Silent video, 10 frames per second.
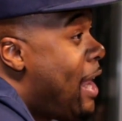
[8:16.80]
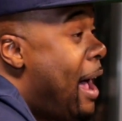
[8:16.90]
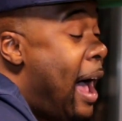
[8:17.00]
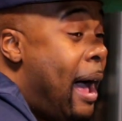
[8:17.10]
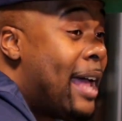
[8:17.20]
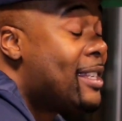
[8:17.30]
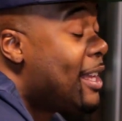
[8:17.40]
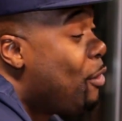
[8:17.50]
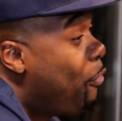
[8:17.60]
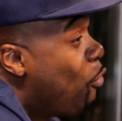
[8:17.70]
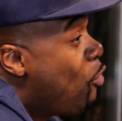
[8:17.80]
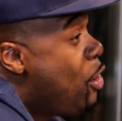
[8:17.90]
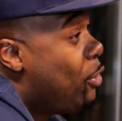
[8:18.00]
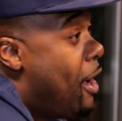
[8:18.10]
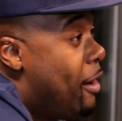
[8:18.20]
I settle for
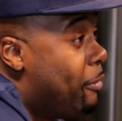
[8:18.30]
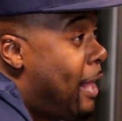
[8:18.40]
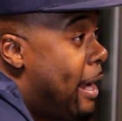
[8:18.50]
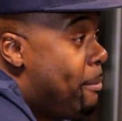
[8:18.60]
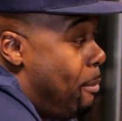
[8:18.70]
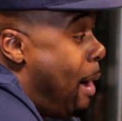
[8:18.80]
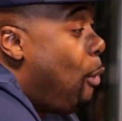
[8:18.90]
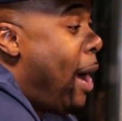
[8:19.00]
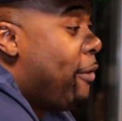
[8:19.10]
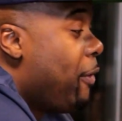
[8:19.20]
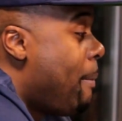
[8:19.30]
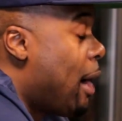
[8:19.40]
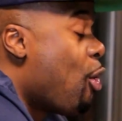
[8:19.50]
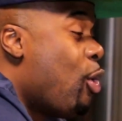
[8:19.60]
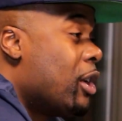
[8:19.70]
real love. Like, my wife in my
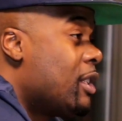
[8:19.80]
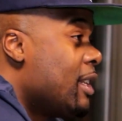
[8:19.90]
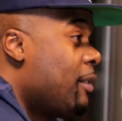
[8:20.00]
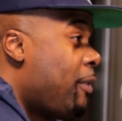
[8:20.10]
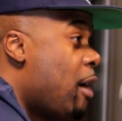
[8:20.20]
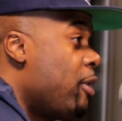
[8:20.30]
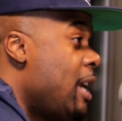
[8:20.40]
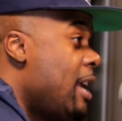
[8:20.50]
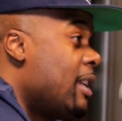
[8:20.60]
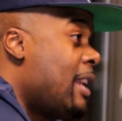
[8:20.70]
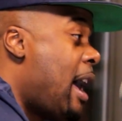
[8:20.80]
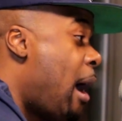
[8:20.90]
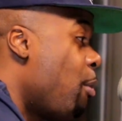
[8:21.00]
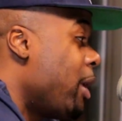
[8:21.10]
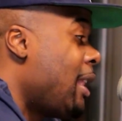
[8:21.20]
corner to the very end, and
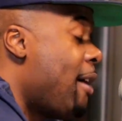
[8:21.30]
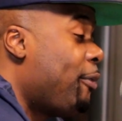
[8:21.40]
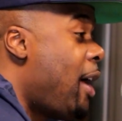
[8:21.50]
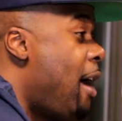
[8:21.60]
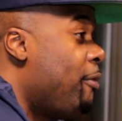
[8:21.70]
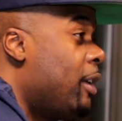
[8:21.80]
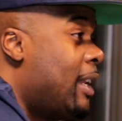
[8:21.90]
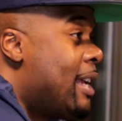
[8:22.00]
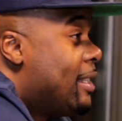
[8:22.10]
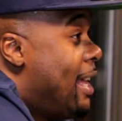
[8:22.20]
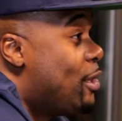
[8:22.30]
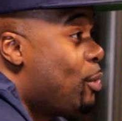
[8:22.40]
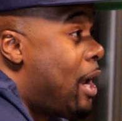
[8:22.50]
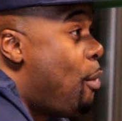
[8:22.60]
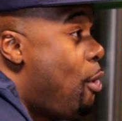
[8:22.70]
I'm with that forever, and that's
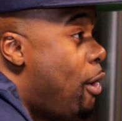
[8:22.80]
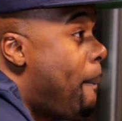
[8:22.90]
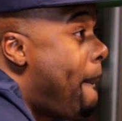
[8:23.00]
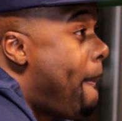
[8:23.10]
what I want.